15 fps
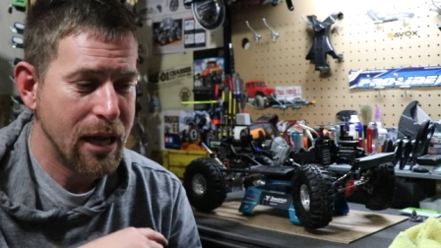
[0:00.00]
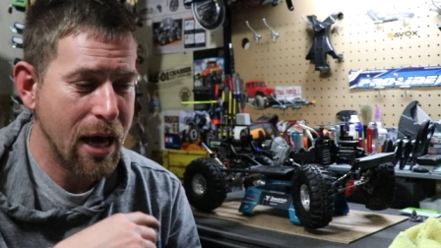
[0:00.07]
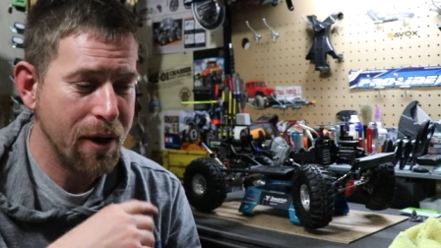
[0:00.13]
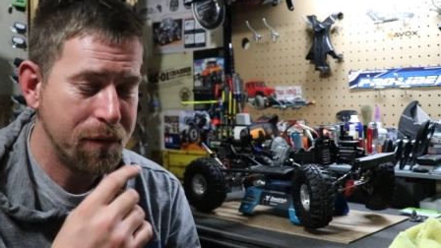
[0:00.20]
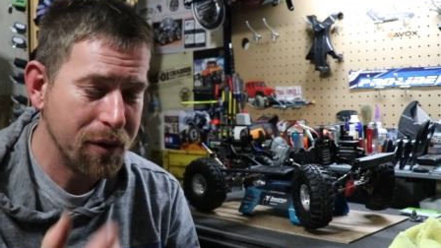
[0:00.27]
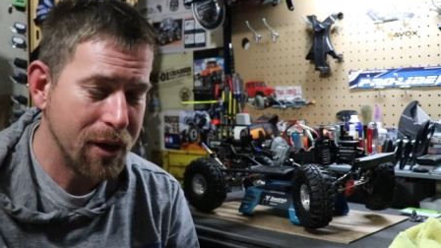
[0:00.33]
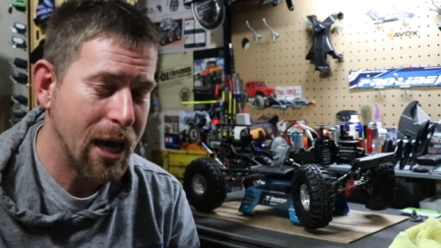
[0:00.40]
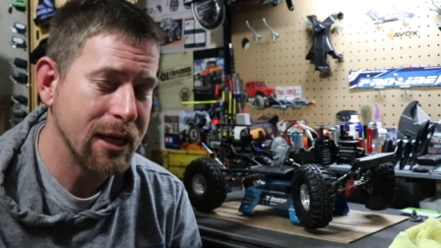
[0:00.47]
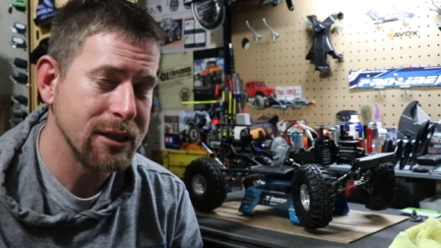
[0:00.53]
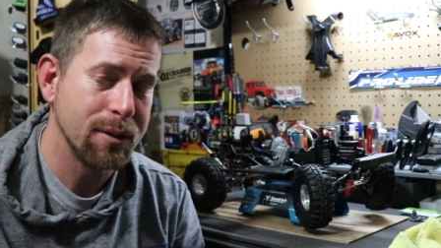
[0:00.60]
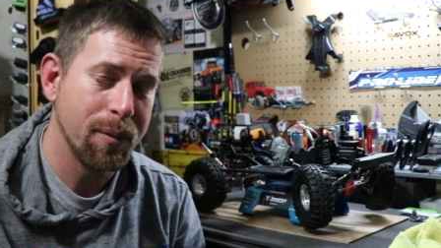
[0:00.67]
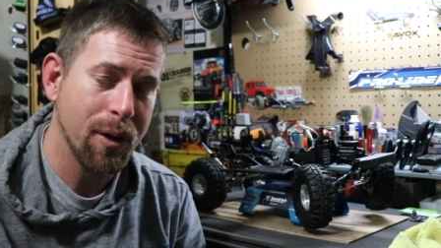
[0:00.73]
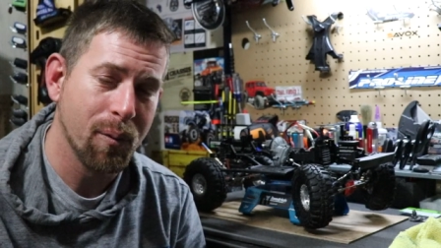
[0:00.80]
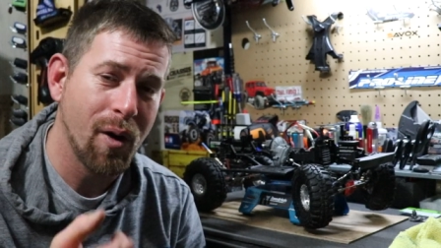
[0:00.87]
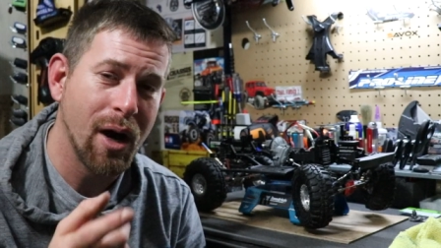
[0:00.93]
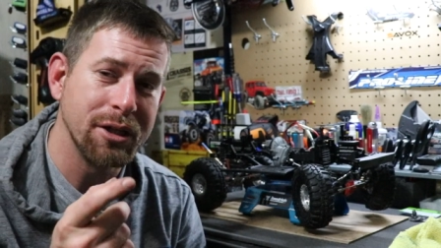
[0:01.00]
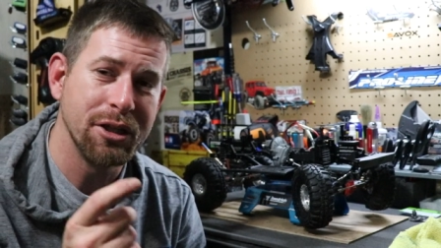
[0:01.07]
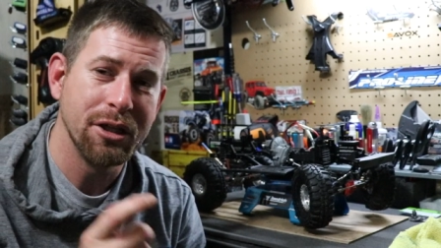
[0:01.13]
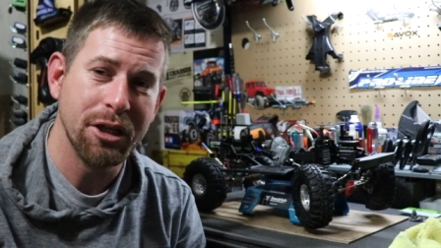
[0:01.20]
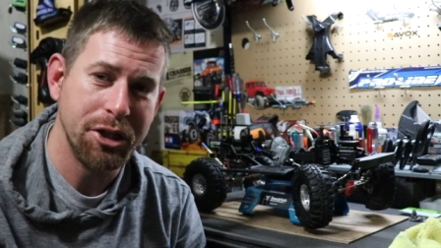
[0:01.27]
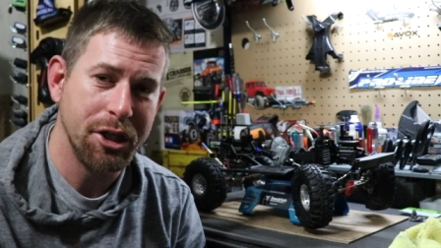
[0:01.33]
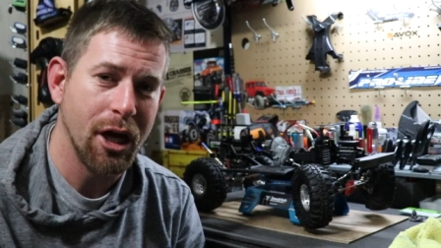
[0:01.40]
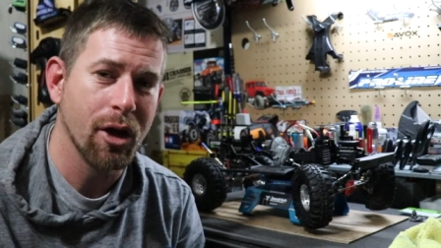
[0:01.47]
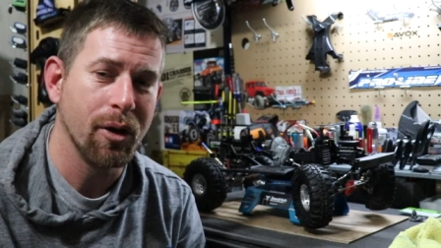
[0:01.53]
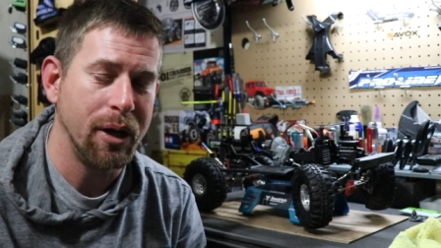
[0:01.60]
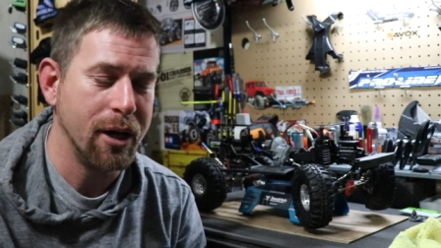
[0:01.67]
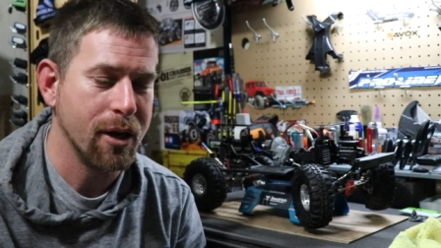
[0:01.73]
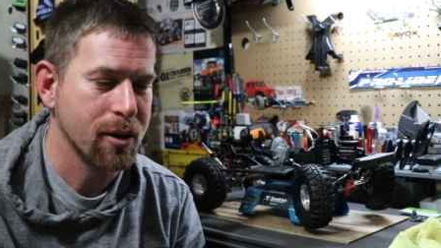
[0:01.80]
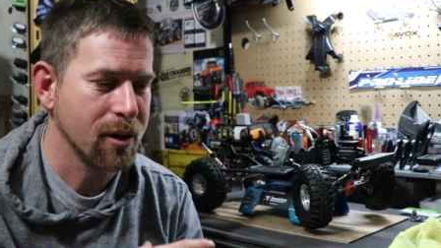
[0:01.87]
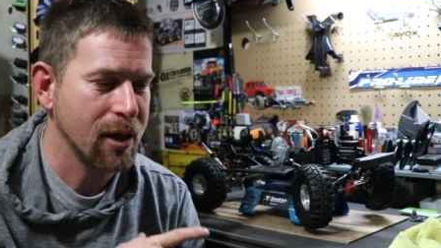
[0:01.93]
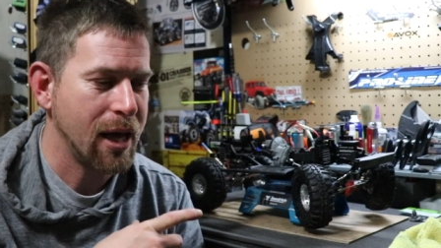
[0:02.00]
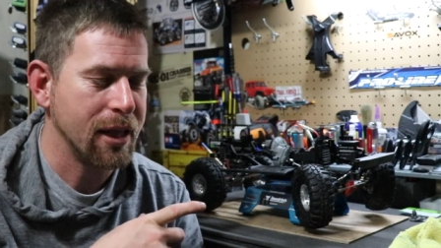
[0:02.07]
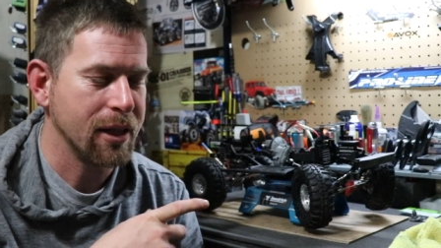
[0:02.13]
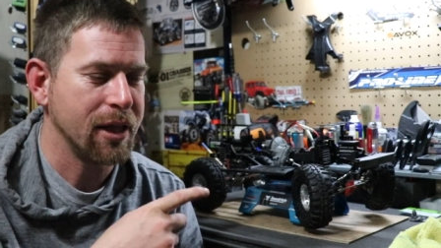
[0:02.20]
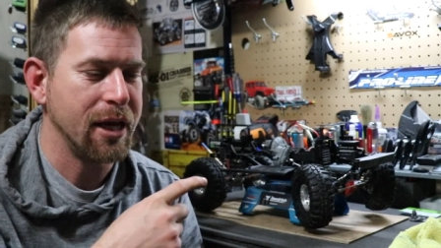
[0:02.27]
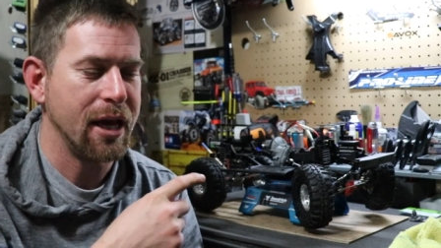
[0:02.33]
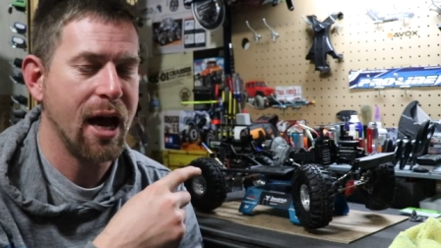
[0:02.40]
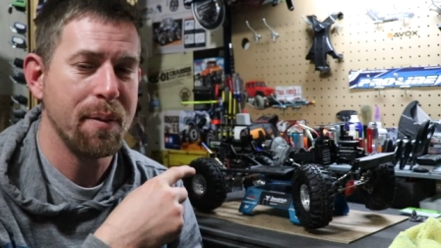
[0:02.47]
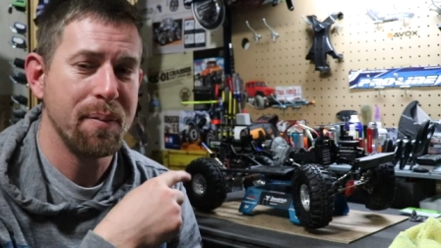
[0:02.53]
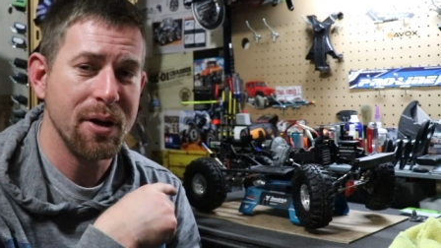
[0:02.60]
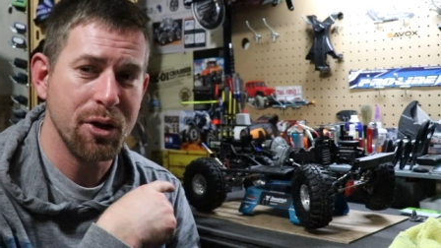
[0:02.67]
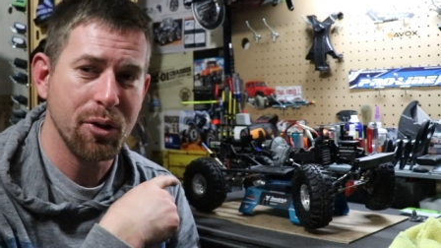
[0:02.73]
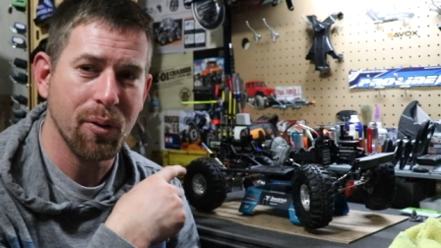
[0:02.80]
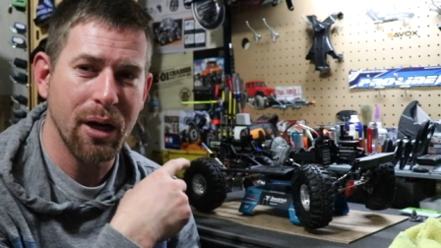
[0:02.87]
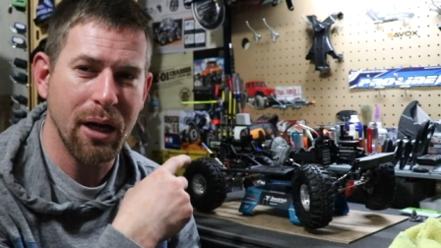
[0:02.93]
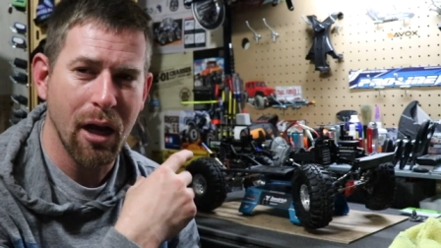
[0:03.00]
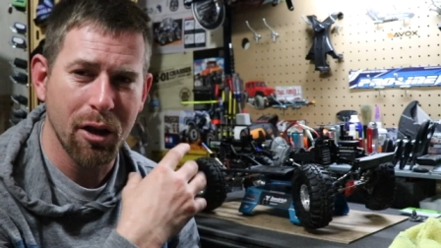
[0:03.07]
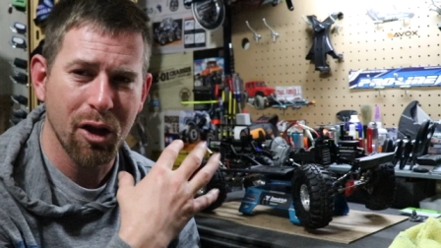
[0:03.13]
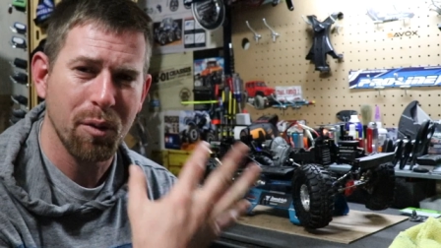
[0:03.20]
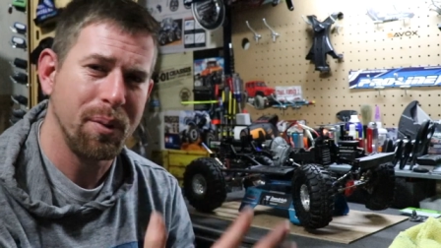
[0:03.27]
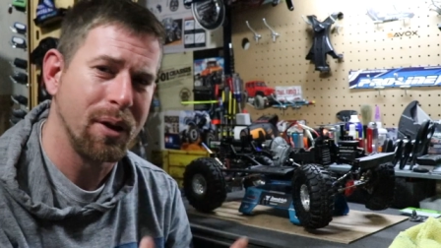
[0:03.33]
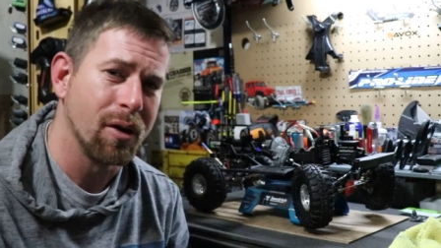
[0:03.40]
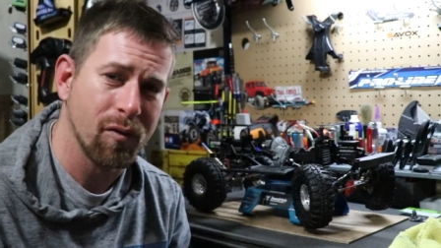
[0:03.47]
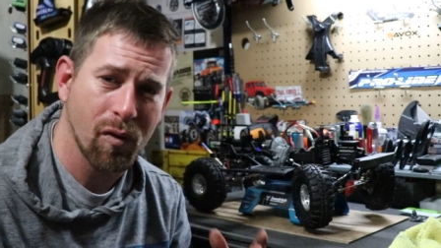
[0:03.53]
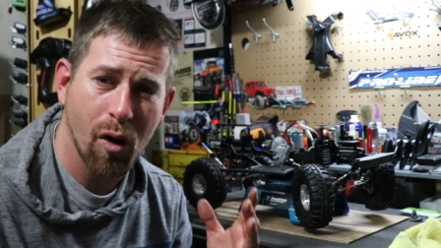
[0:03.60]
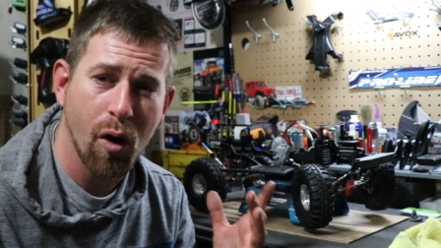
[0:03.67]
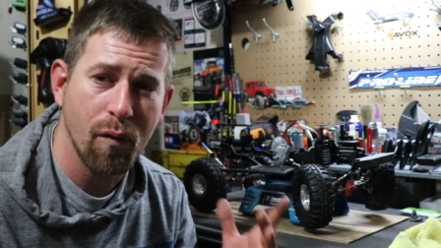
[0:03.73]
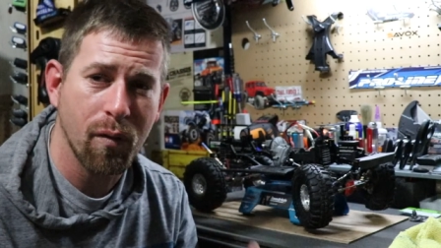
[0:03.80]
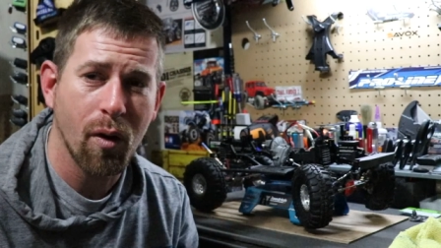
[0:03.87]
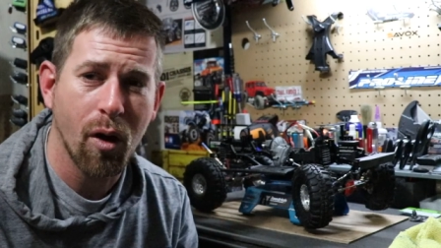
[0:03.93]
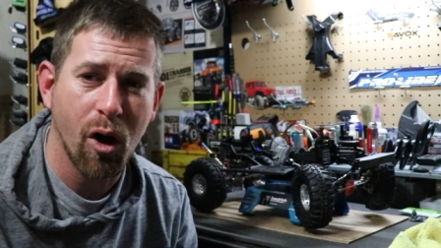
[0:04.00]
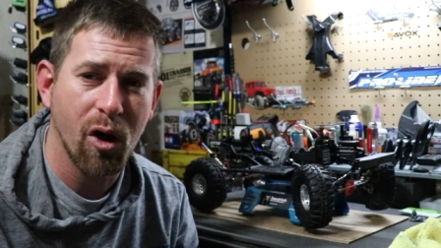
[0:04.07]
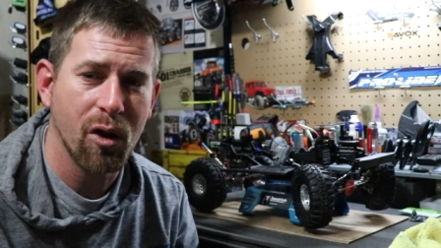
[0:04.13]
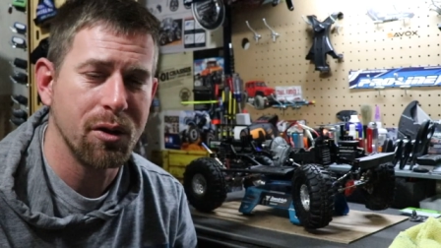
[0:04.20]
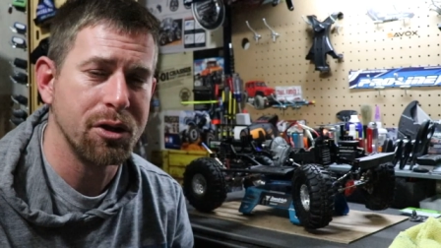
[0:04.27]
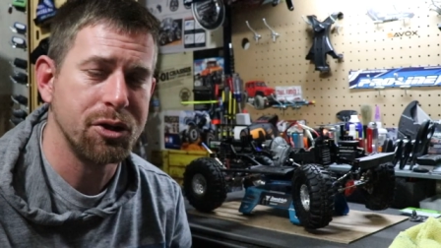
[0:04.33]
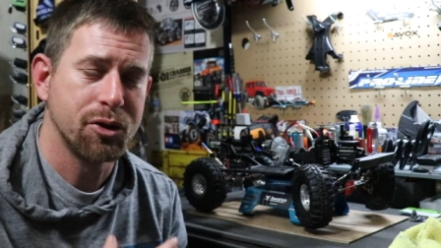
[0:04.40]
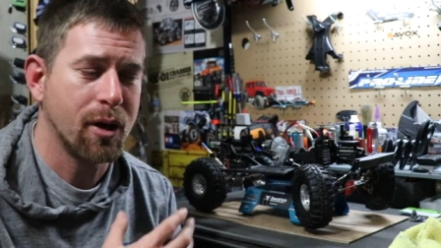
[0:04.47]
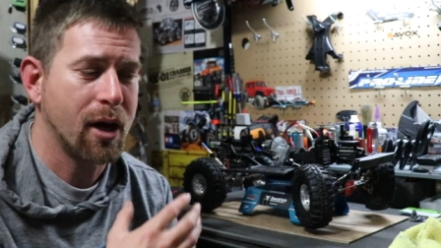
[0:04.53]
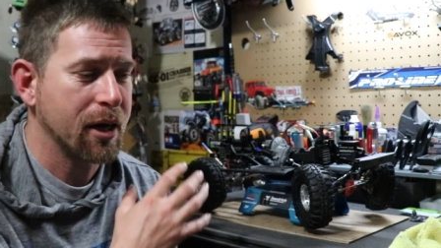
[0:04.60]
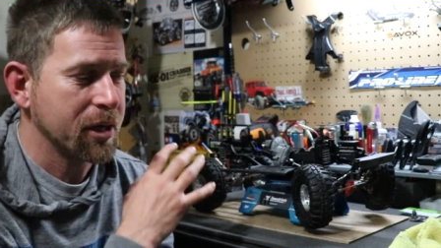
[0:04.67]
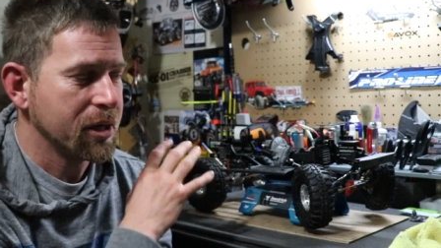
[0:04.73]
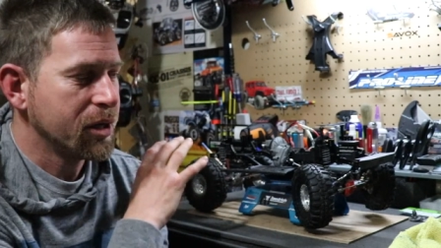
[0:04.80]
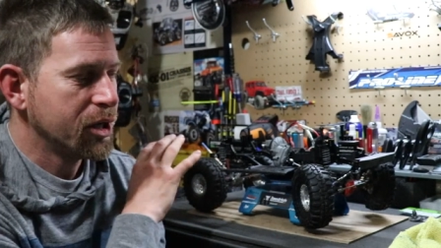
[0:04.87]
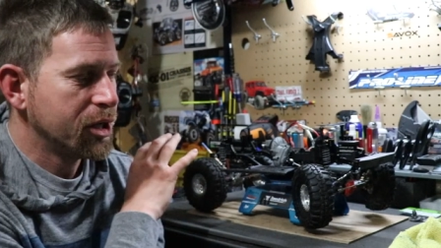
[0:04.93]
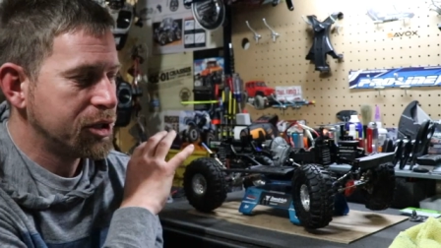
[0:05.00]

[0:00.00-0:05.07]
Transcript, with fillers: Now, if you guys have been watching the channel here lately, I've been doing a little bit of an overhaul in the truck,